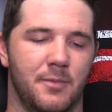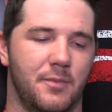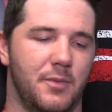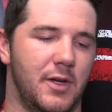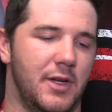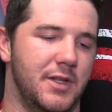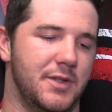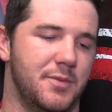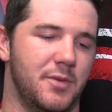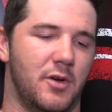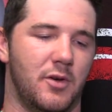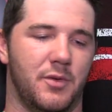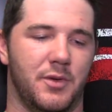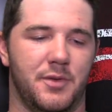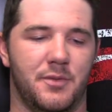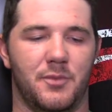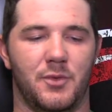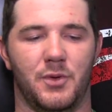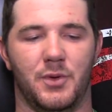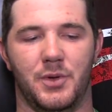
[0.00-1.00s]
baseball
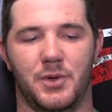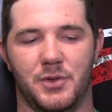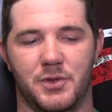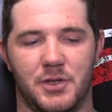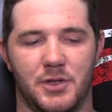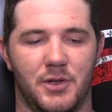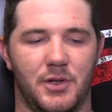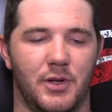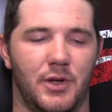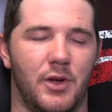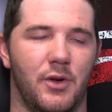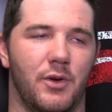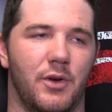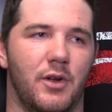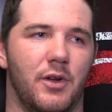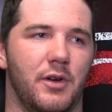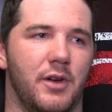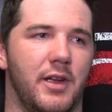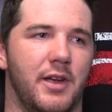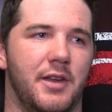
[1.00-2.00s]
with Marucci, going to
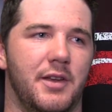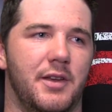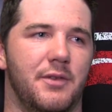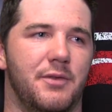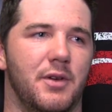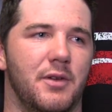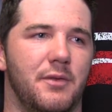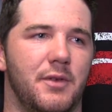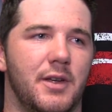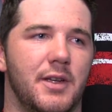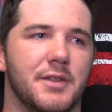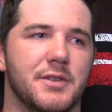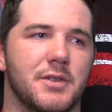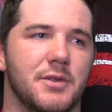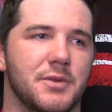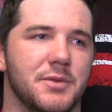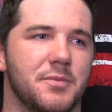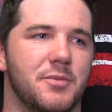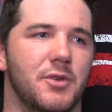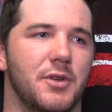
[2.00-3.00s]
all kind of different events. So it
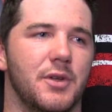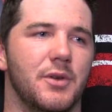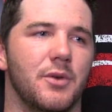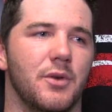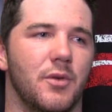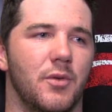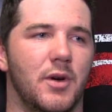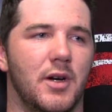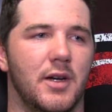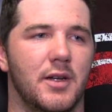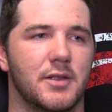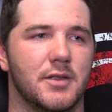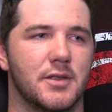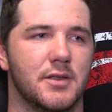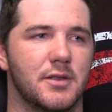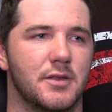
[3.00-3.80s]
was pretty cool to watch.